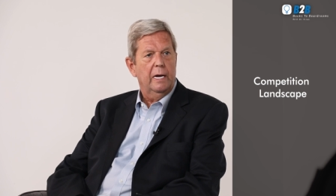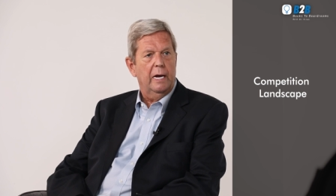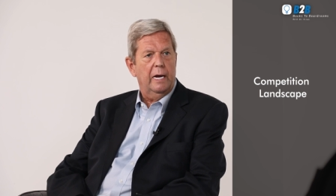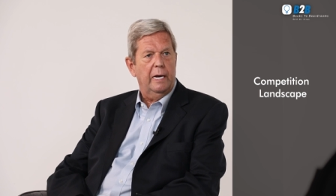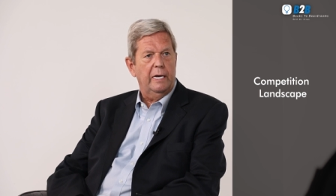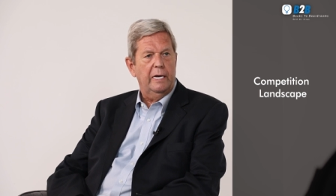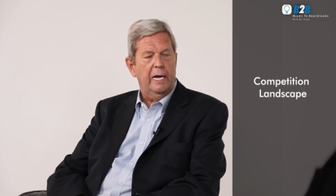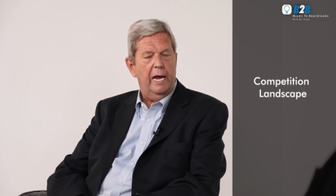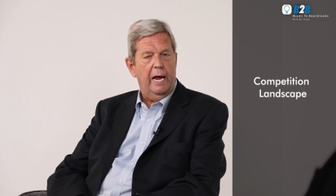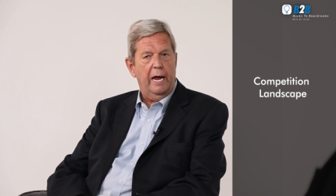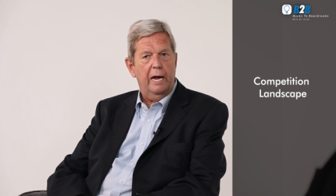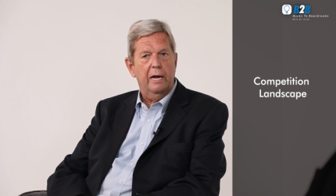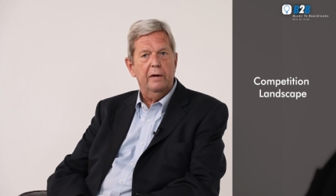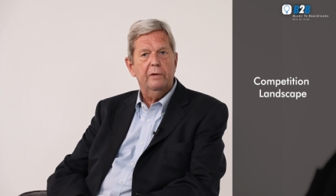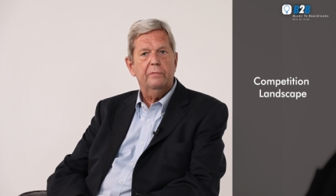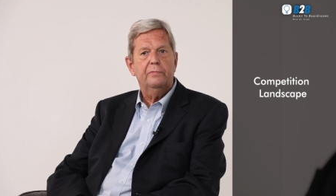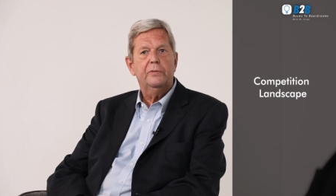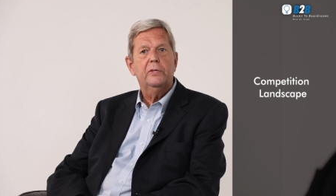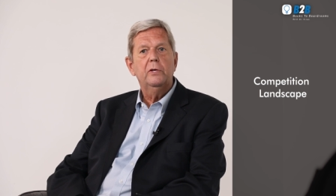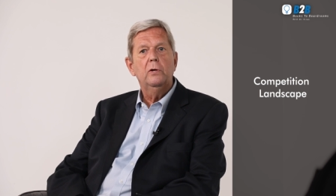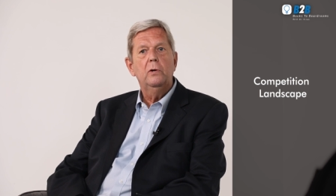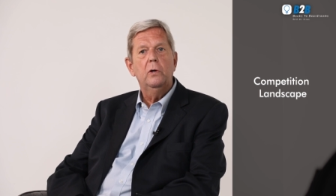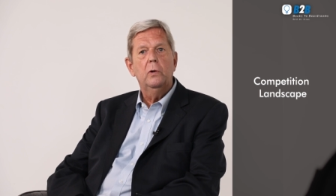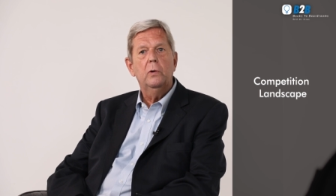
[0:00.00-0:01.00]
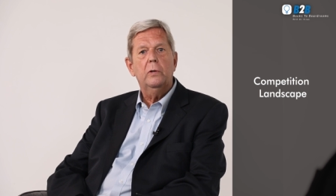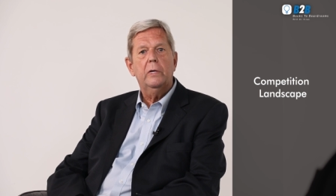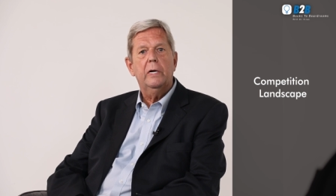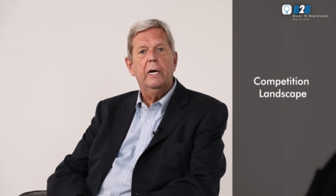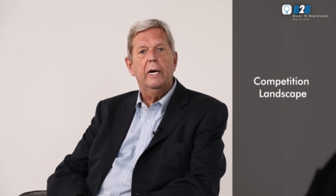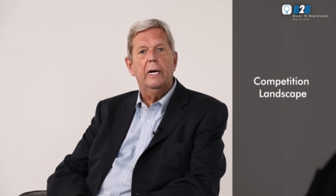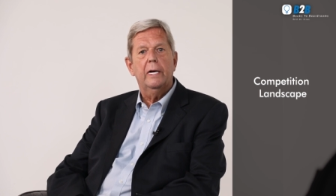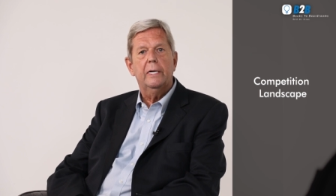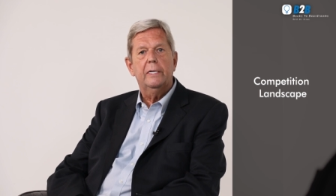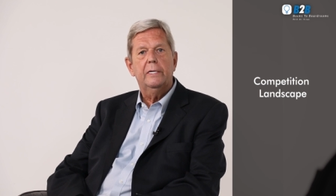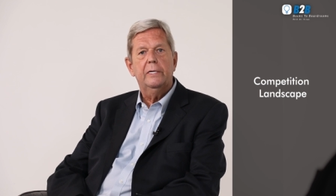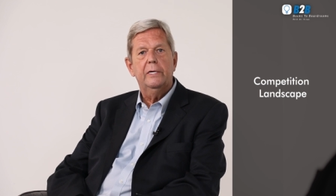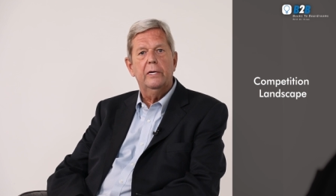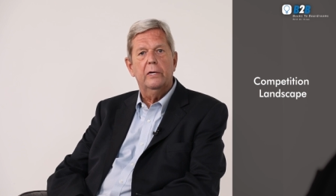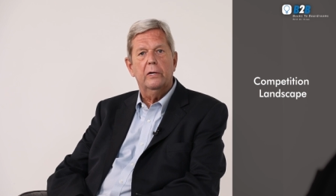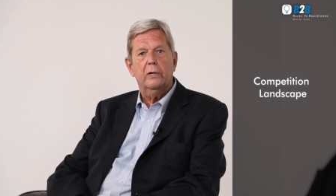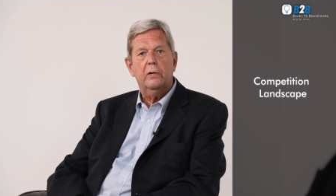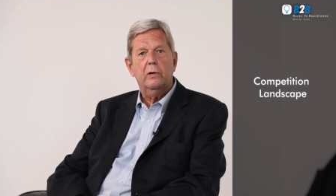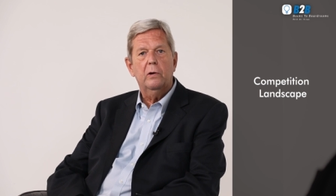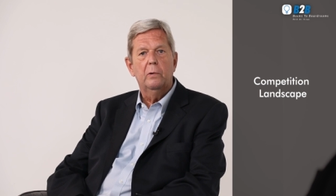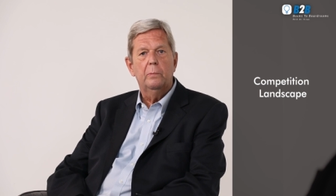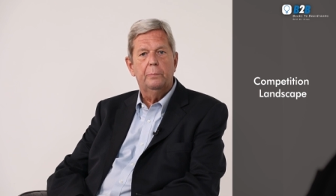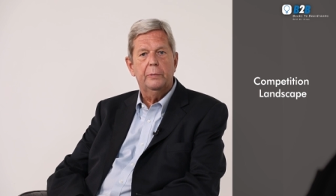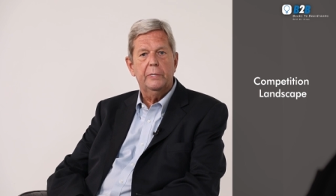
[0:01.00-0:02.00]
And you have to look at uh,
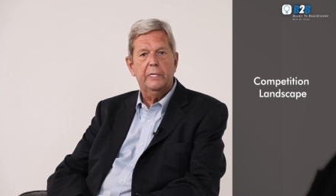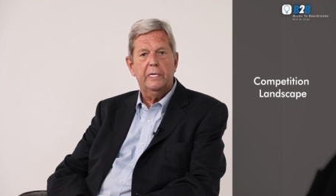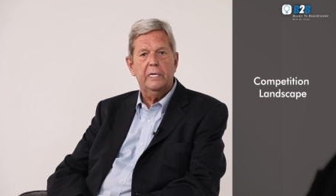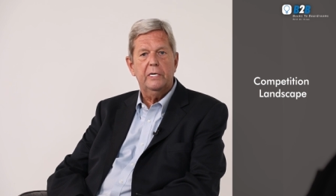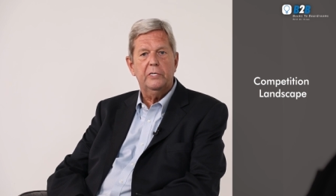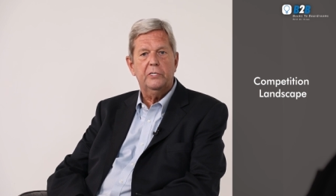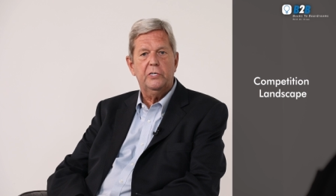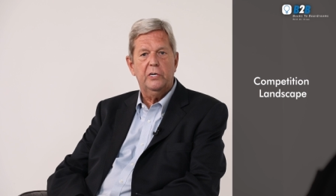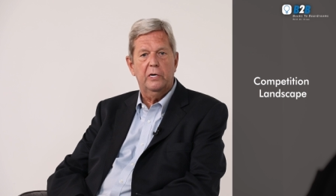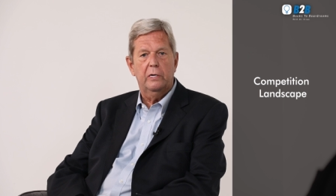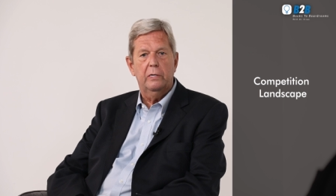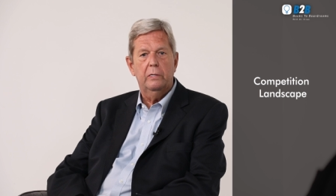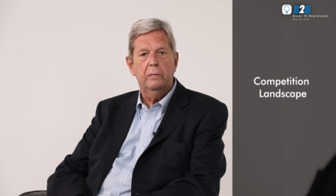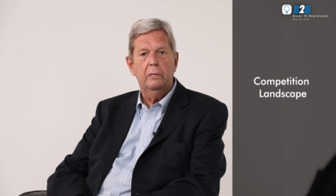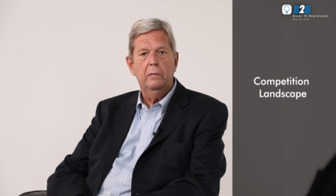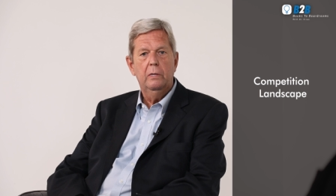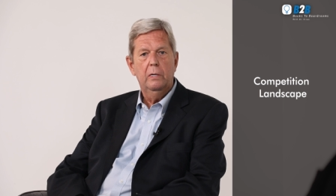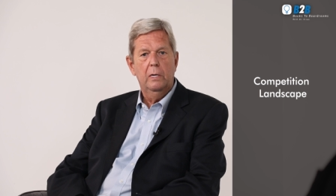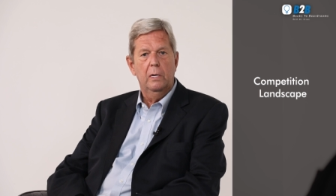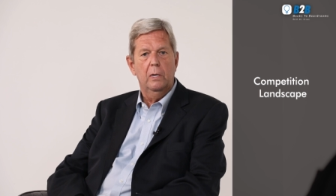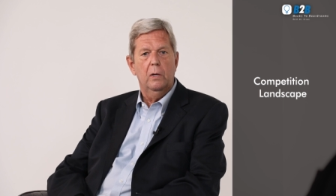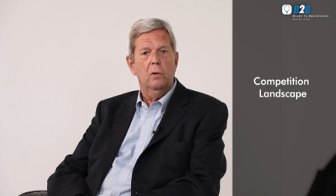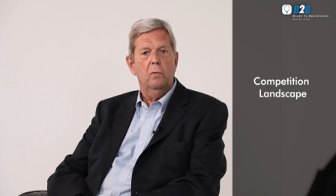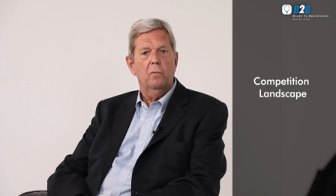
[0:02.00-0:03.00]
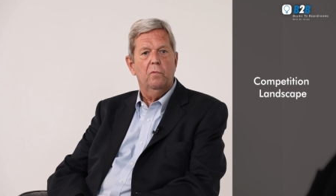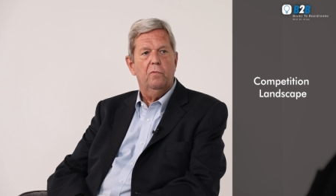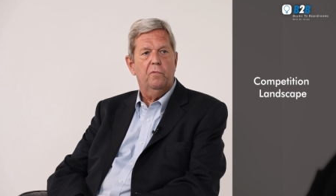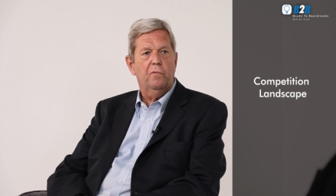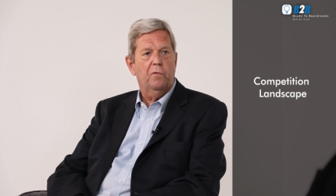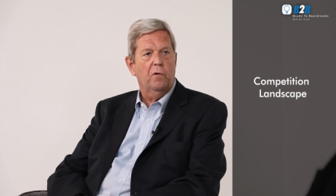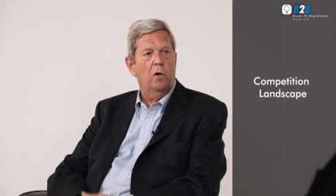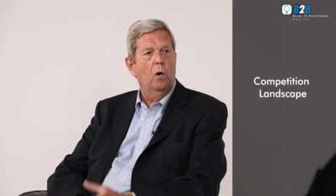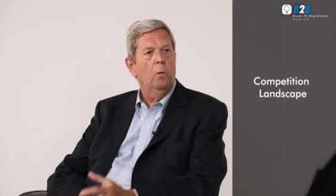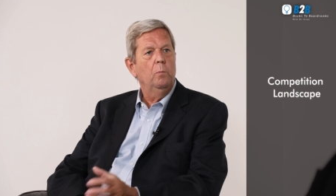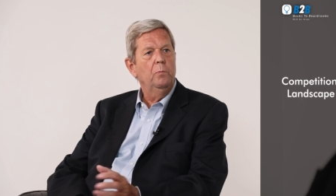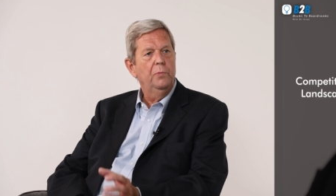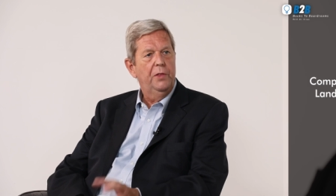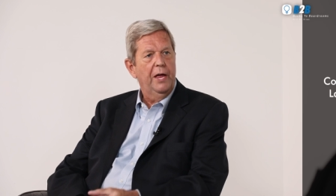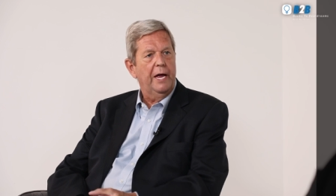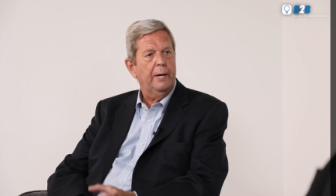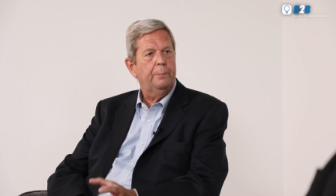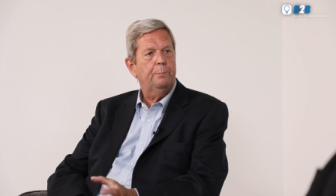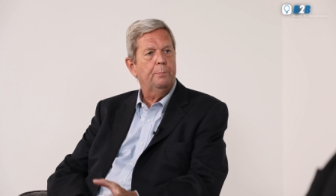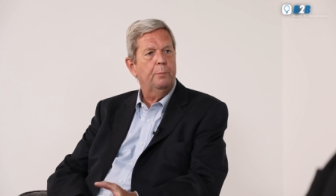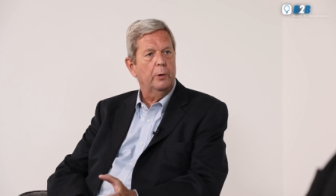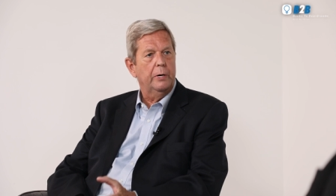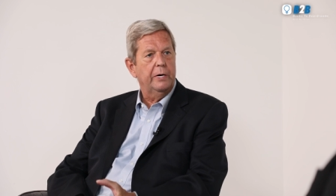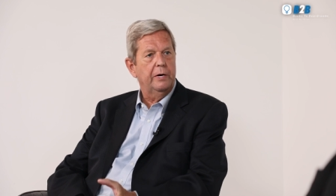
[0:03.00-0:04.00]
competition from
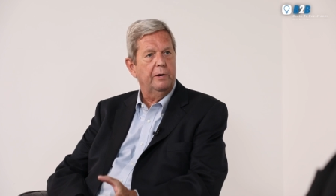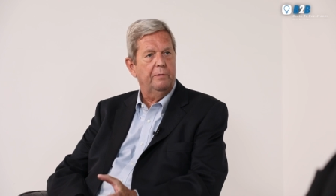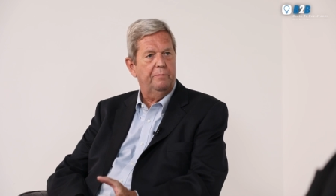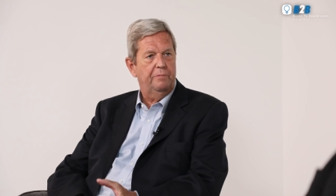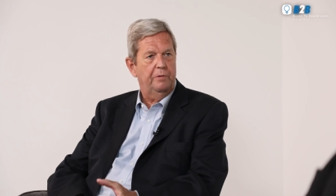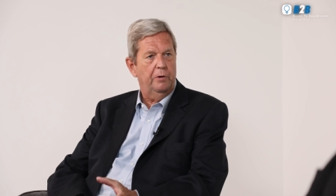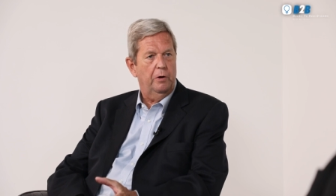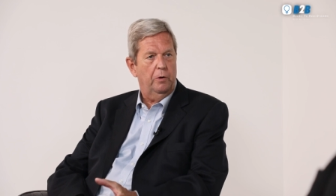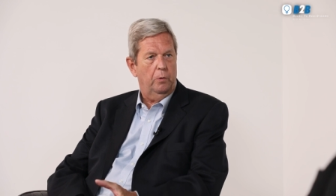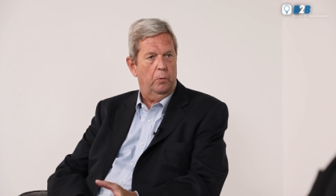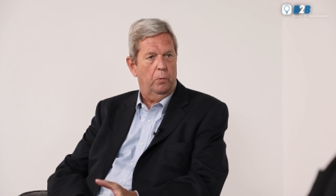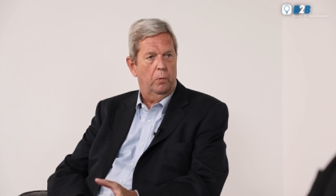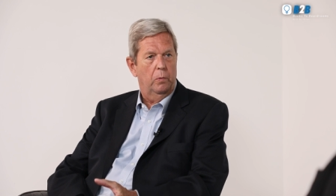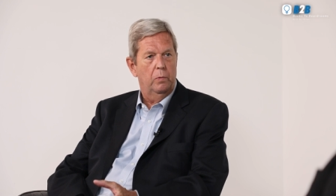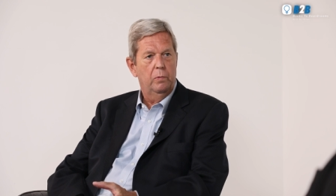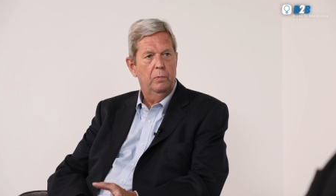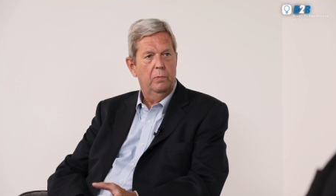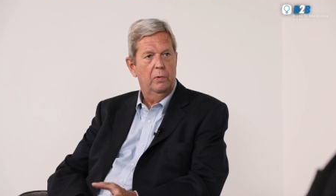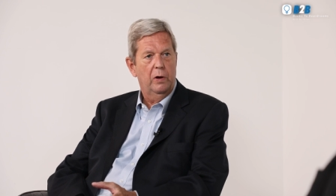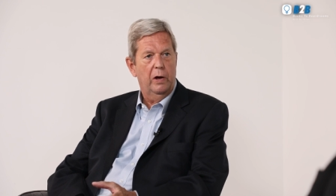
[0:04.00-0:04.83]
that point of view,